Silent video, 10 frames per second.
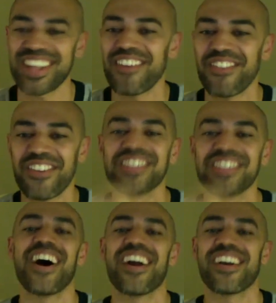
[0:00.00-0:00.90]
out for his
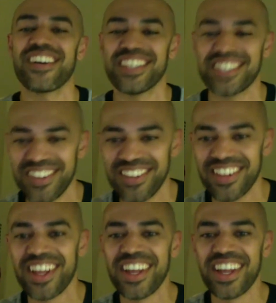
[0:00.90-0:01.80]
daughter. He still
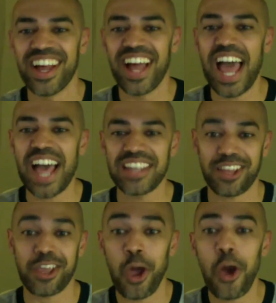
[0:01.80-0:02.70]
has a
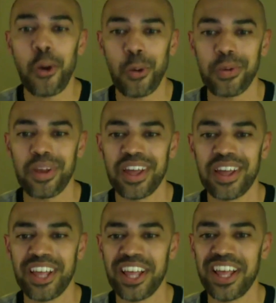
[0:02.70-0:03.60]
code
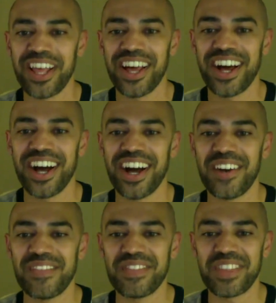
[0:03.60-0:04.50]

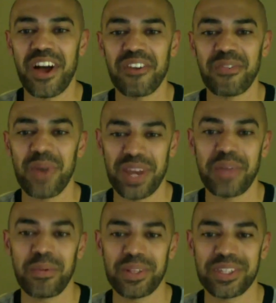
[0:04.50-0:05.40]
of what
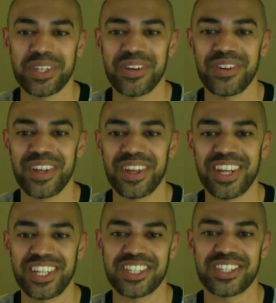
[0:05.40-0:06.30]
he will do. He
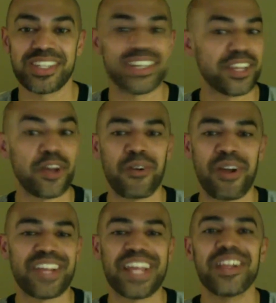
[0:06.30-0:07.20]
just doesn't go
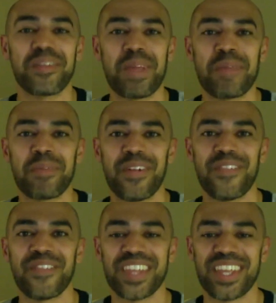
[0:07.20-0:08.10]
around killing people.
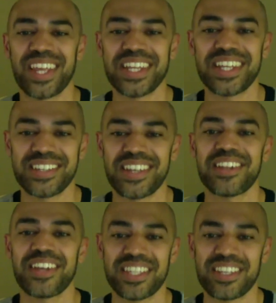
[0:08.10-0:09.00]
He does
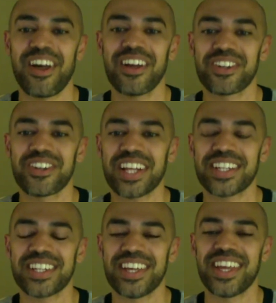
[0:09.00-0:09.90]
it as a
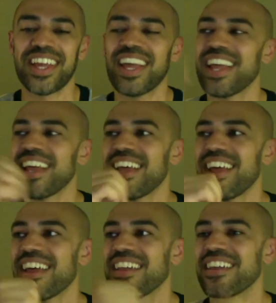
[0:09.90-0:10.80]
contract.
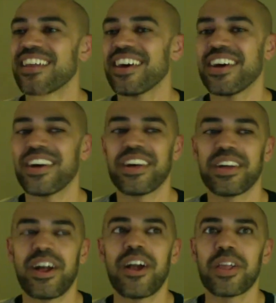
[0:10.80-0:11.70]
And
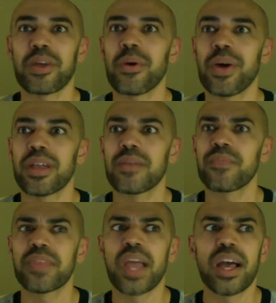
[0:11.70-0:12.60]
Harley Quinn,
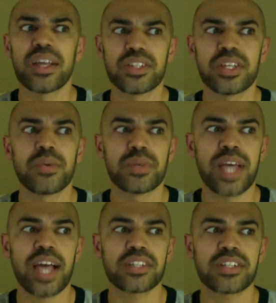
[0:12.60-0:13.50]
she was
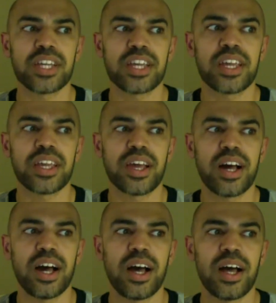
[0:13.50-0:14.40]
actually,
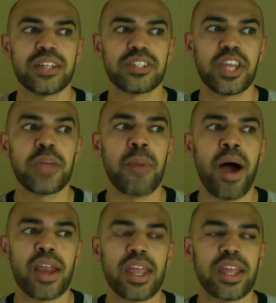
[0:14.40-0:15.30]
she
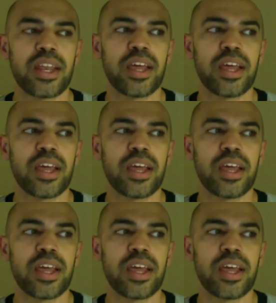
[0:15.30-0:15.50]
embodied